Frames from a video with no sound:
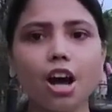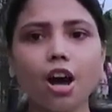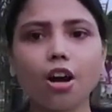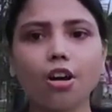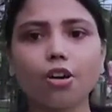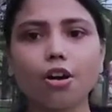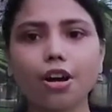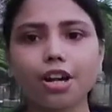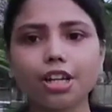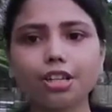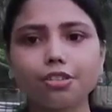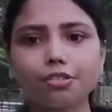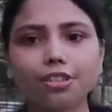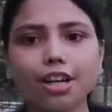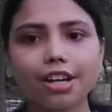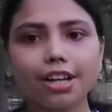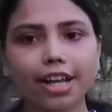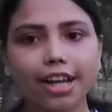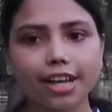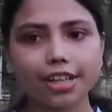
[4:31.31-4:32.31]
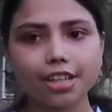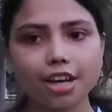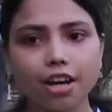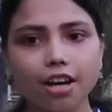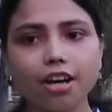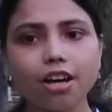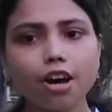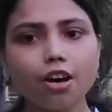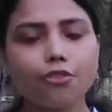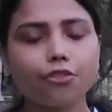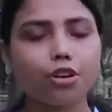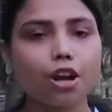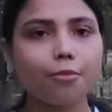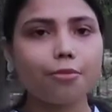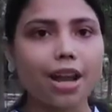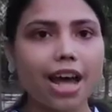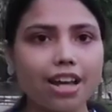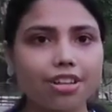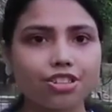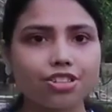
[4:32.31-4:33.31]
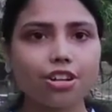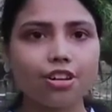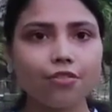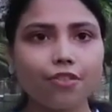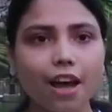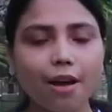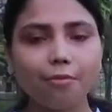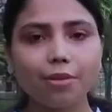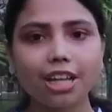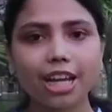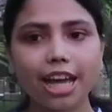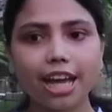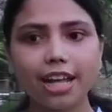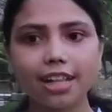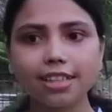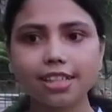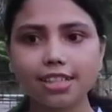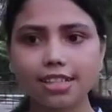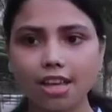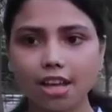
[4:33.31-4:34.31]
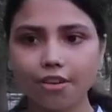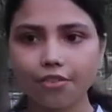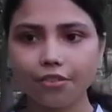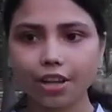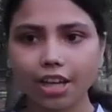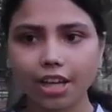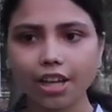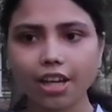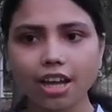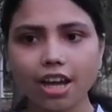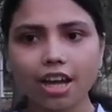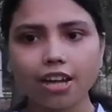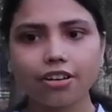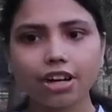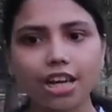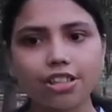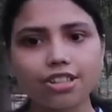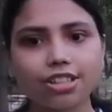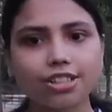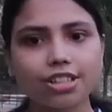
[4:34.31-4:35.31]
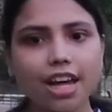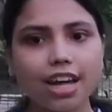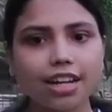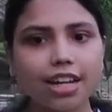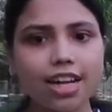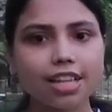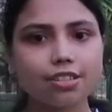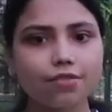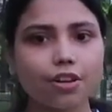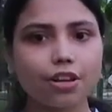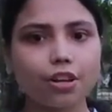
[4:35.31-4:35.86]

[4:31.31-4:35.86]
According to the data from National Family Health Survey, Rajasthan has